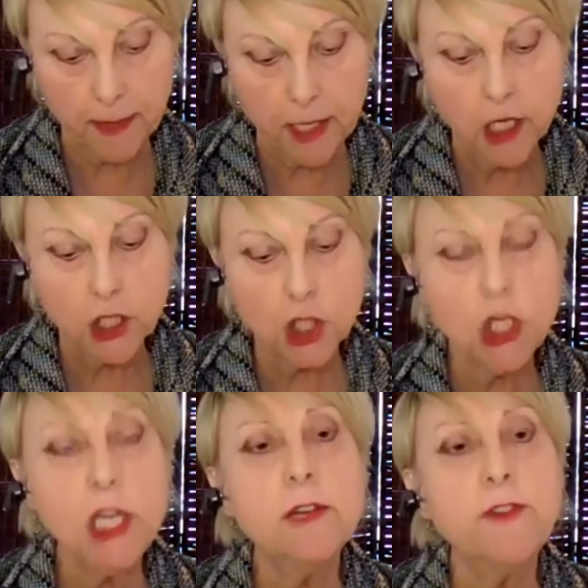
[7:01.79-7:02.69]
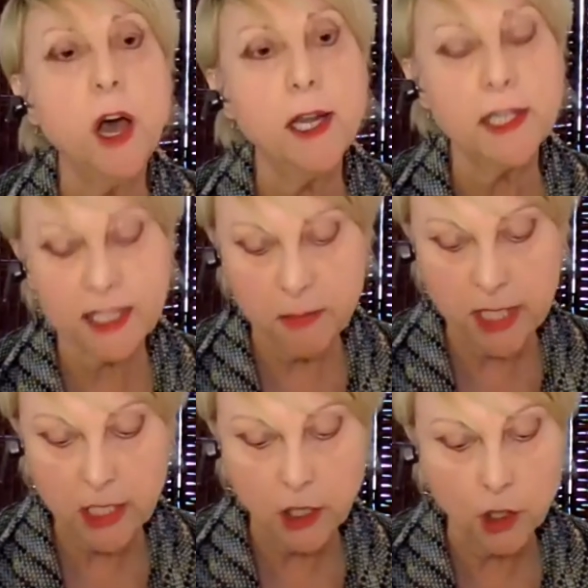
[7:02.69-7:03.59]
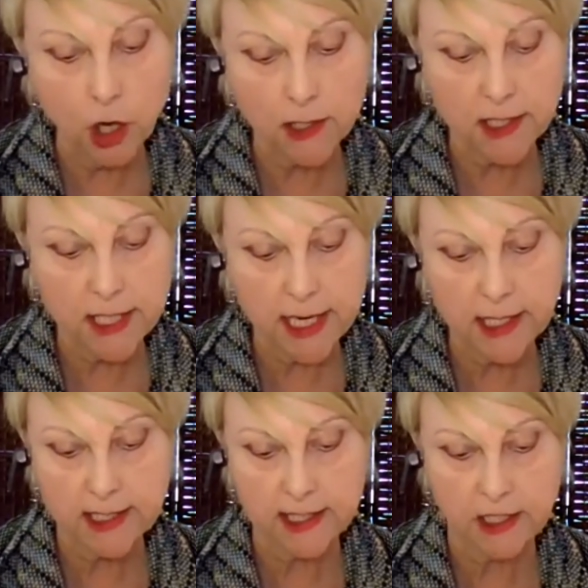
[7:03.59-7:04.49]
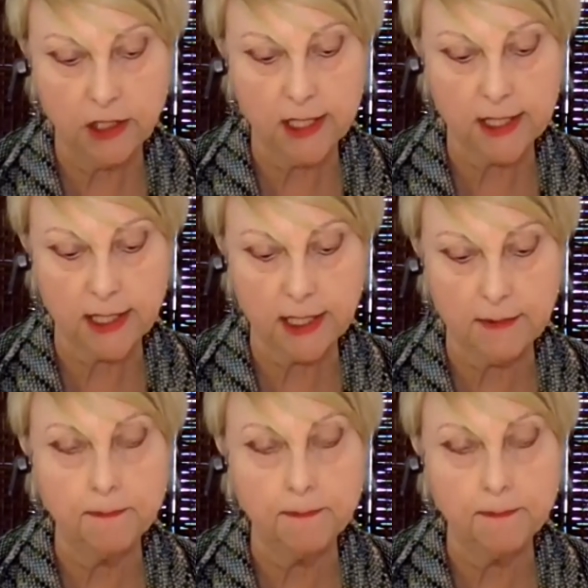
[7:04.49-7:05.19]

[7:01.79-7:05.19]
She advised me not to take it seriously.